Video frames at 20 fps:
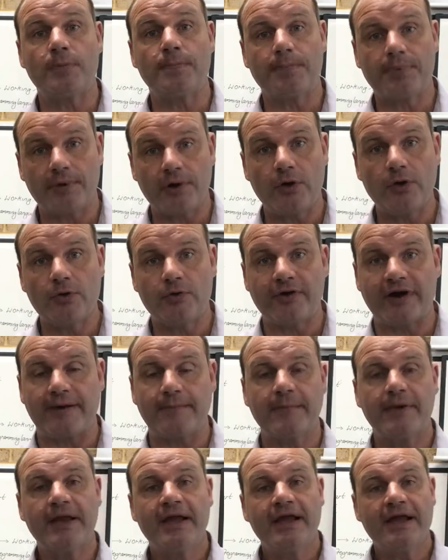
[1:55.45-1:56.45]

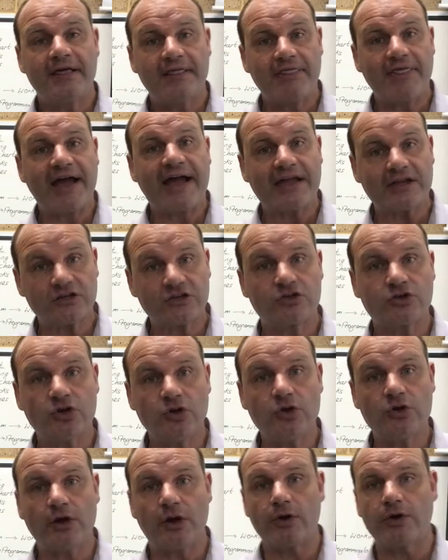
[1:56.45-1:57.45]
program. That
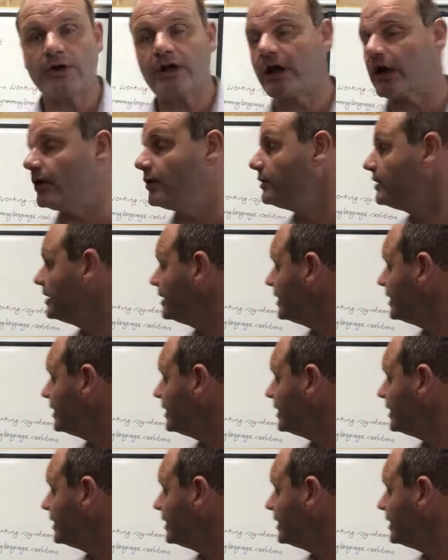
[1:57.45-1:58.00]
pseudocode